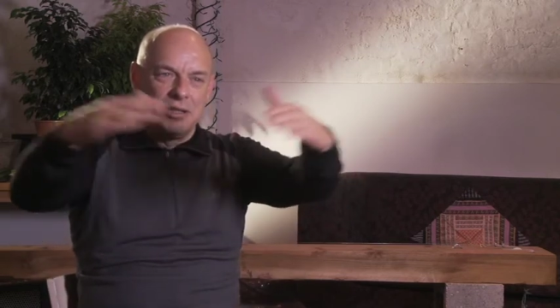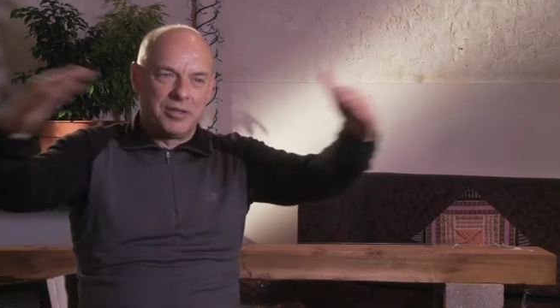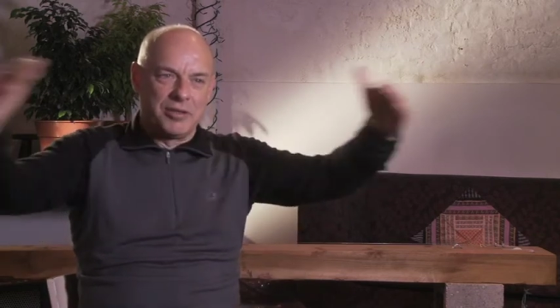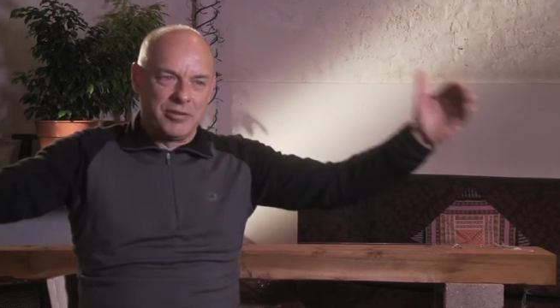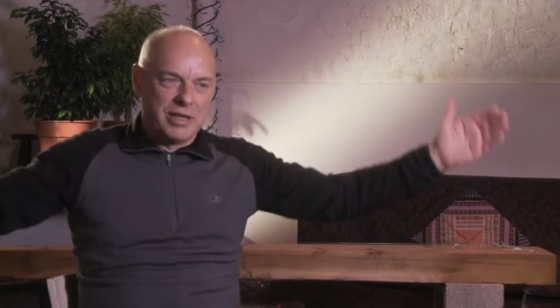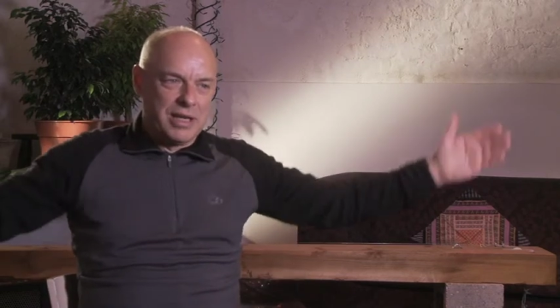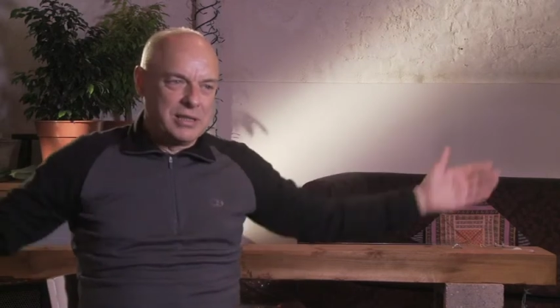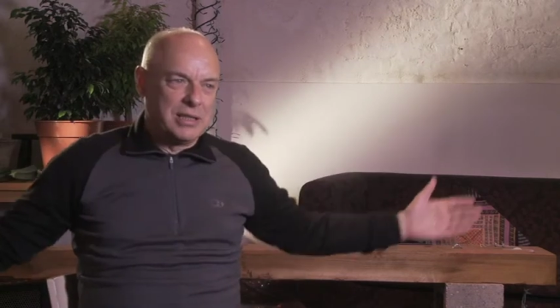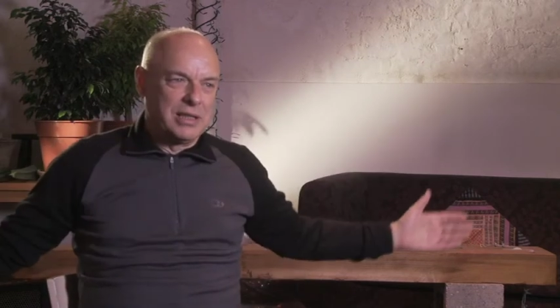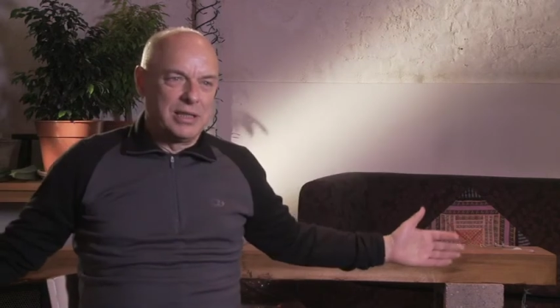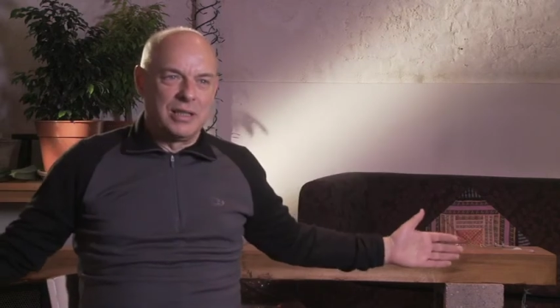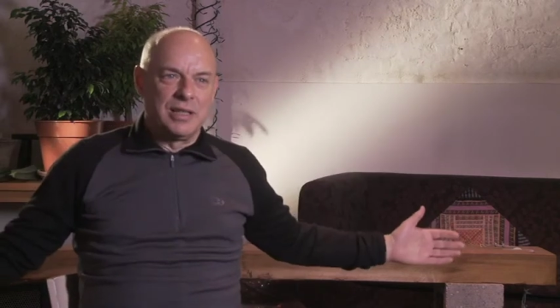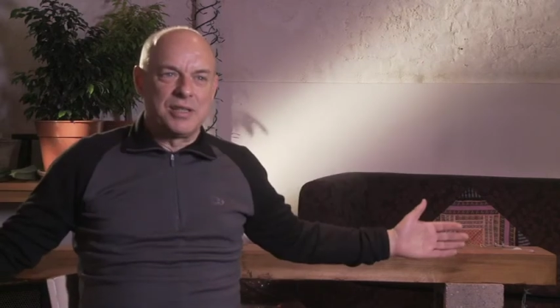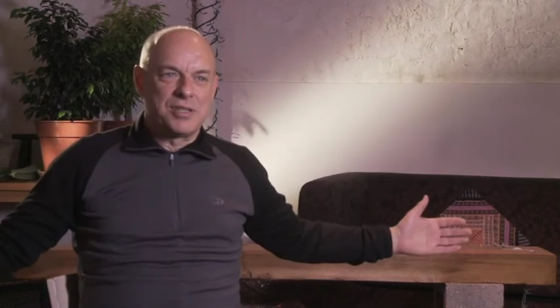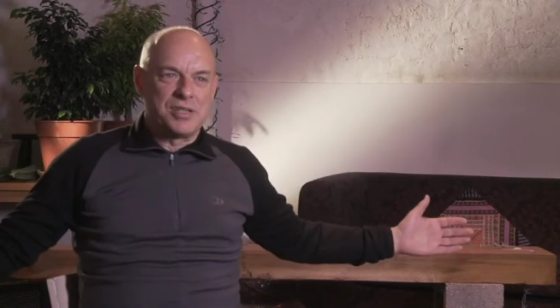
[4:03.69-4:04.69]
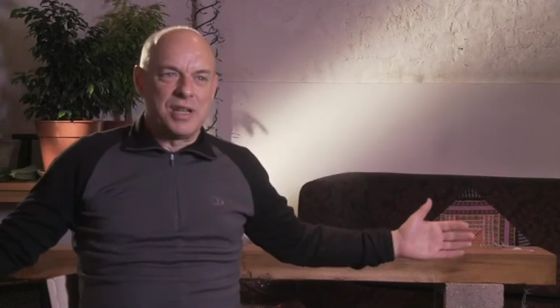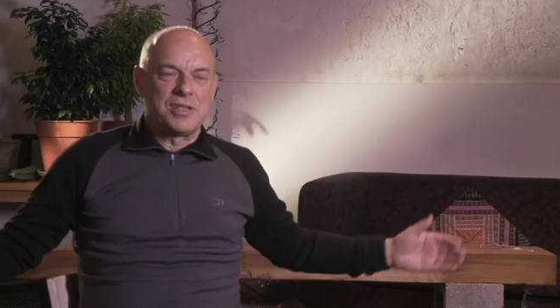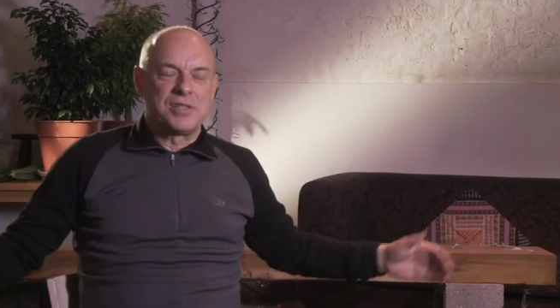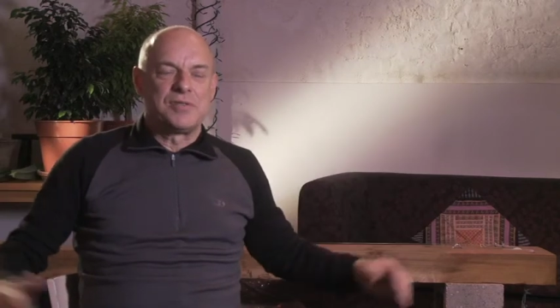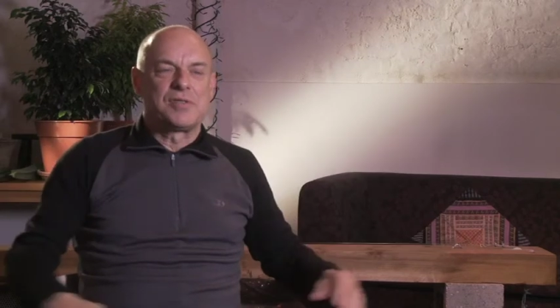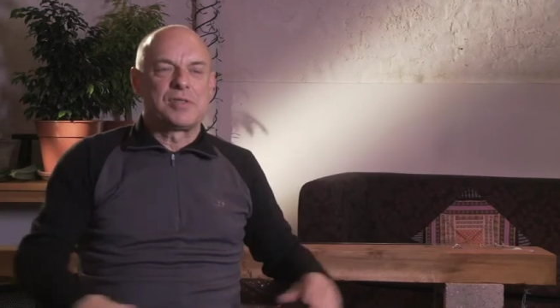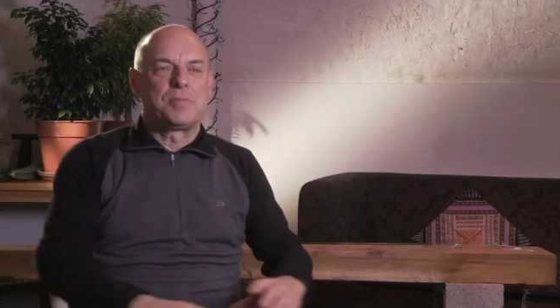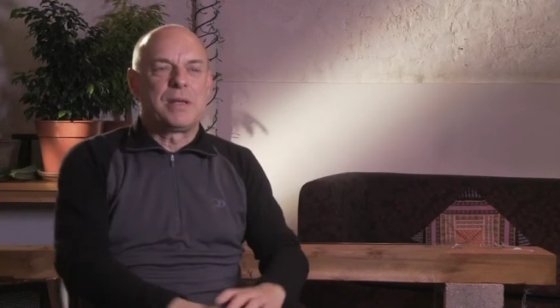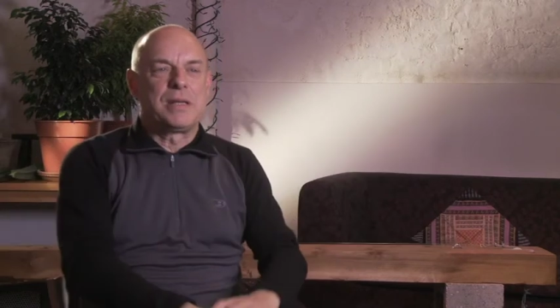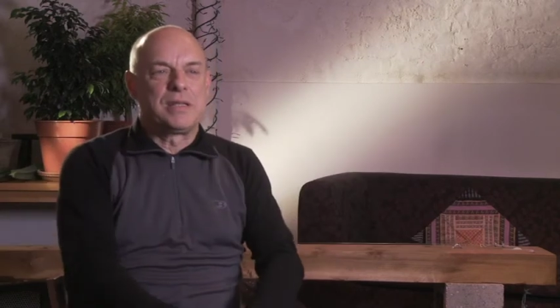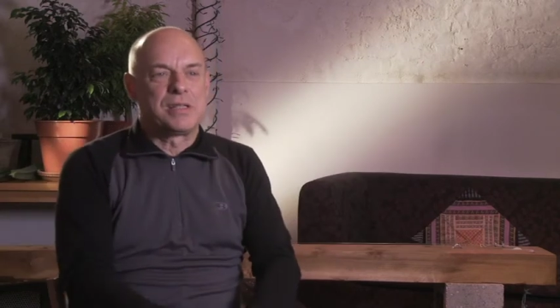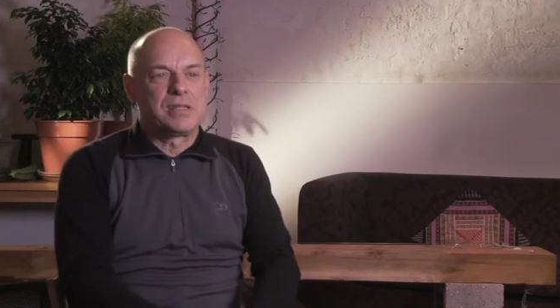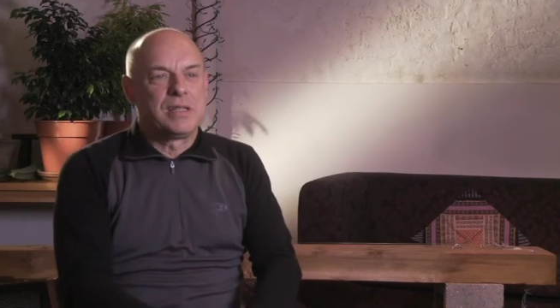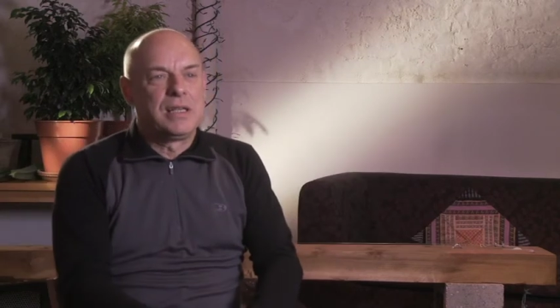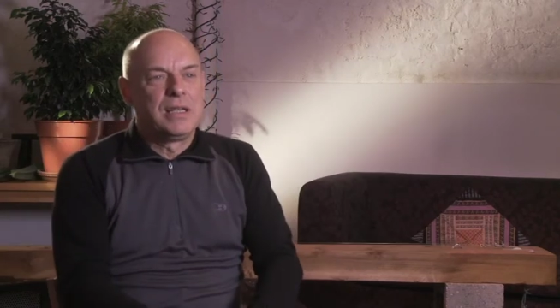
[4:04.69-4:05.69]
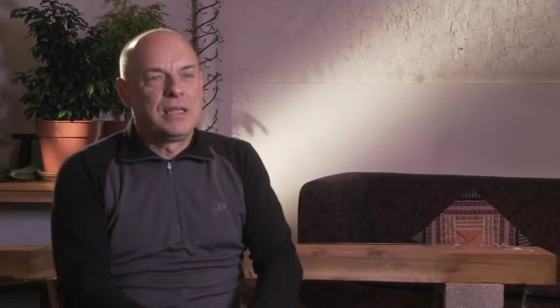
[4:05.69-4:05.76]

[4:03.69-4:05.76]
creating a sense of space.